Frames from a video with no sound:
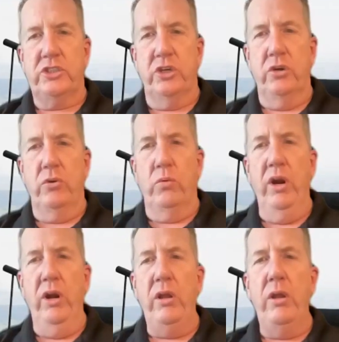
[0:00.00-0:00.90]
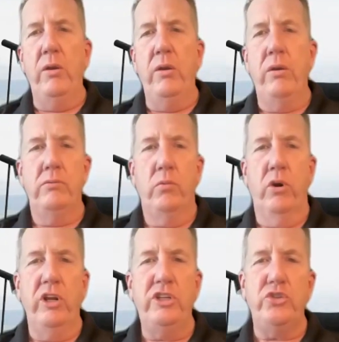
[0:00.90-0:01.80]
So where
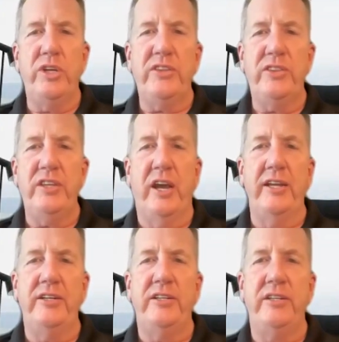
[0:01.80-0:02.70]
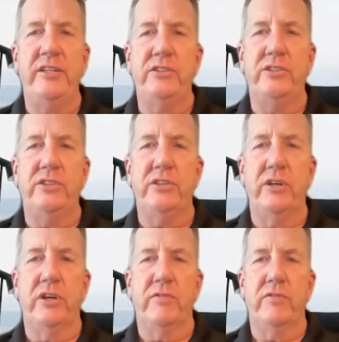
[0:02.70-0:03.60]
did you get the ideas
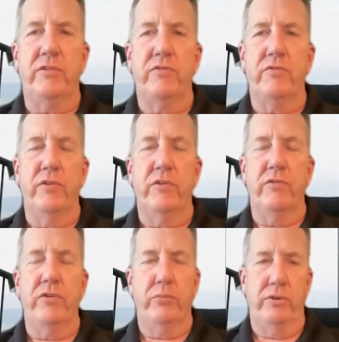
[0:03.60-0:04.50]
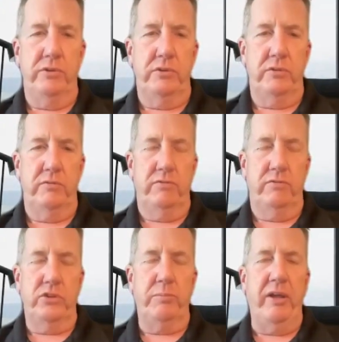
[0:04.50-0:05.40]
for Footprint
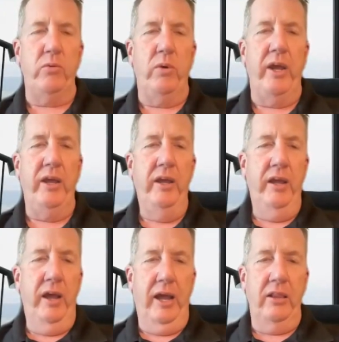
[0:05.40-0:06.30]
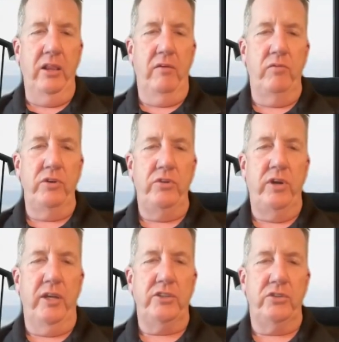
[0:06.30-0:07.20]
Floors? And by the way, I love what you
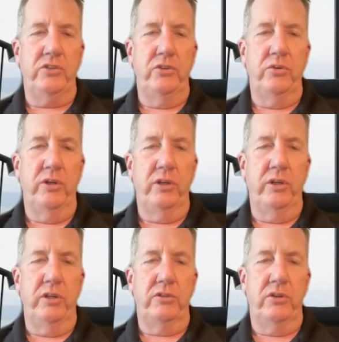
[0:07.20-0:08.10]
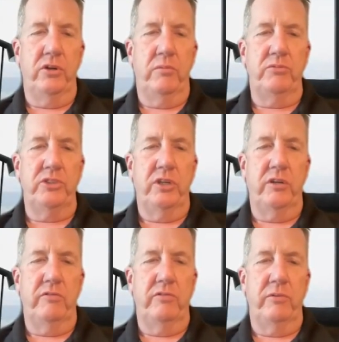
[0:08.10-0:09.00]
guys are doing in terms
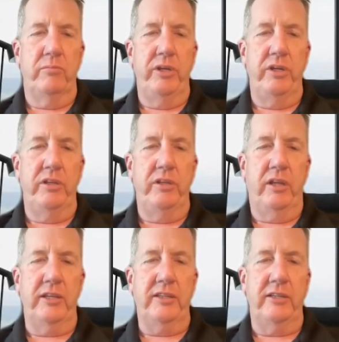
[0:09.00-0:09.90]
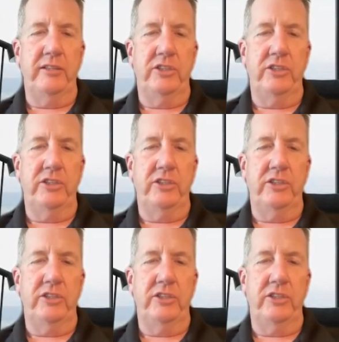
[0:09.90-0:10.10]
of I like that, the